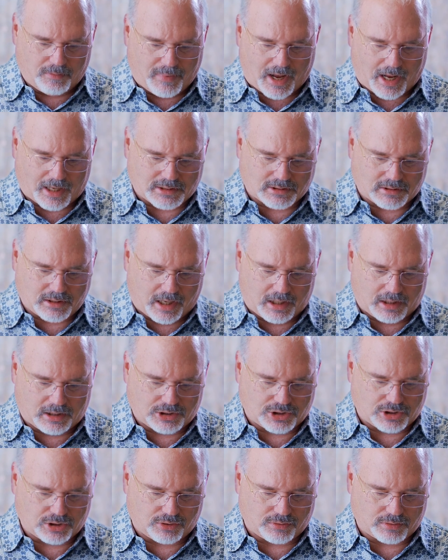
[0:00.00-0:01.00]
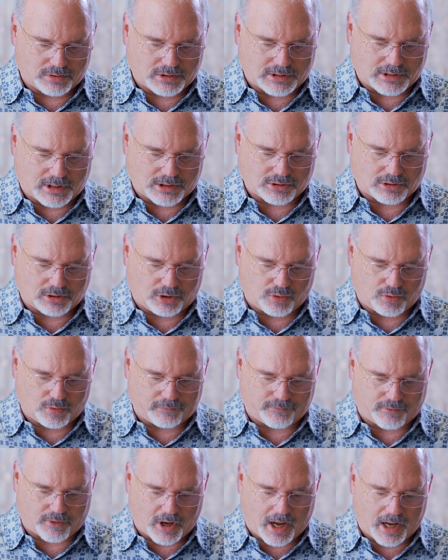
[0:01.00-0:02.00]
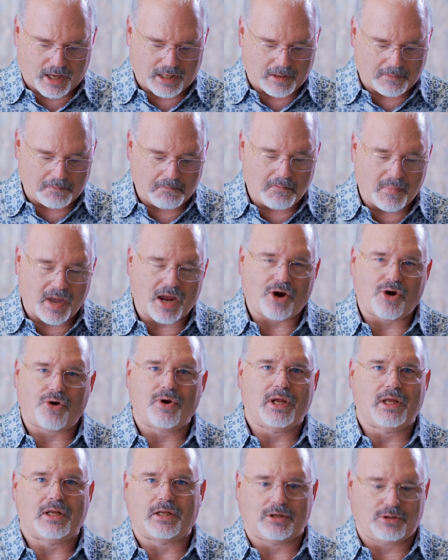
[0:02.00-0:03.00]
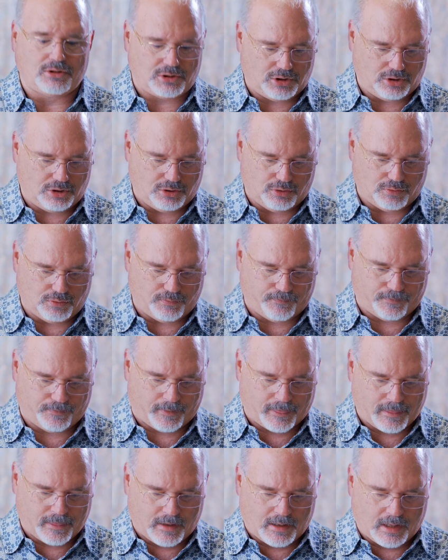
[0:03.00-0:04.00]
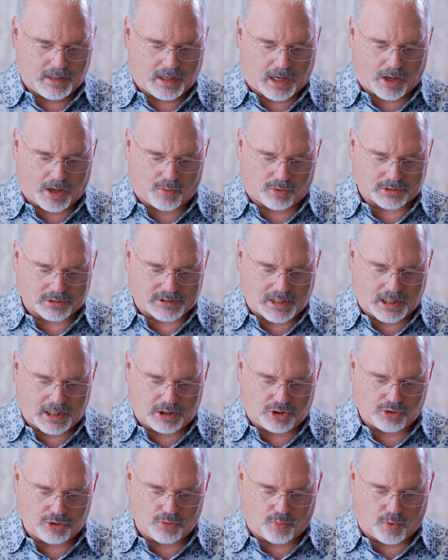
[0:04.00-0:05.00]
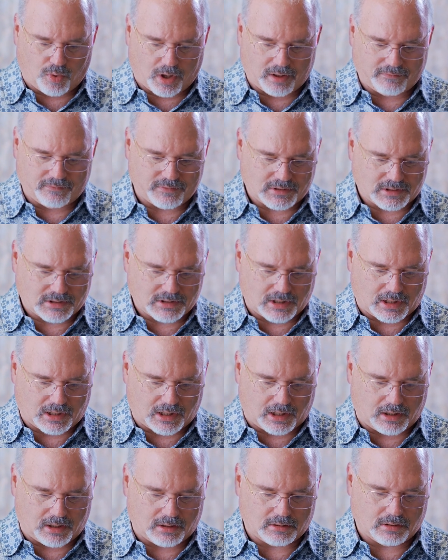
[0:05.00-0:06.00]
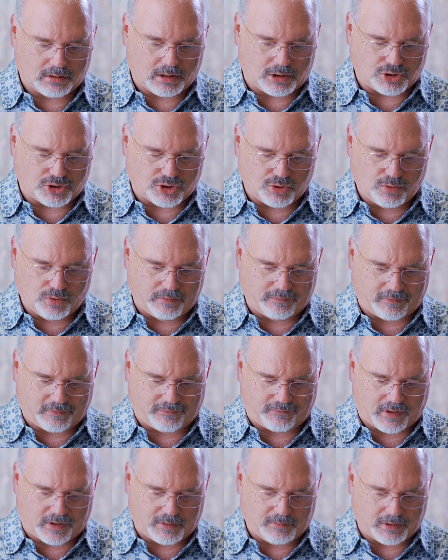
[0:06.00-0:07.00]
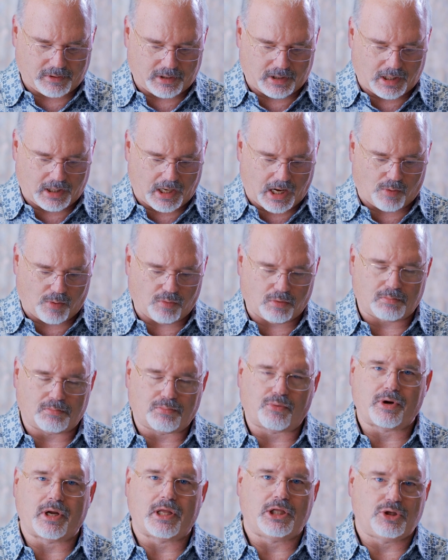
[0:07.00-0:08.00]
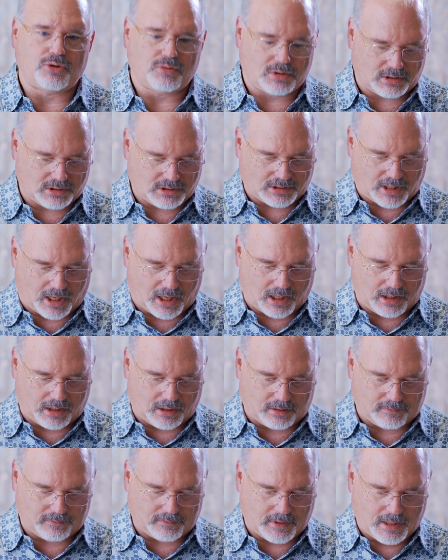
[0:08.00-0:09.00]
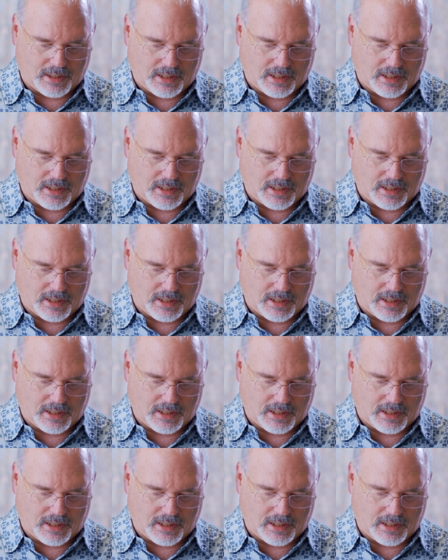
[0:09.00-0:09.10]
backsliding children, says the Lord, for I am married unto you, and I will take you one of a city and two of a family, and I will bring you to Zion.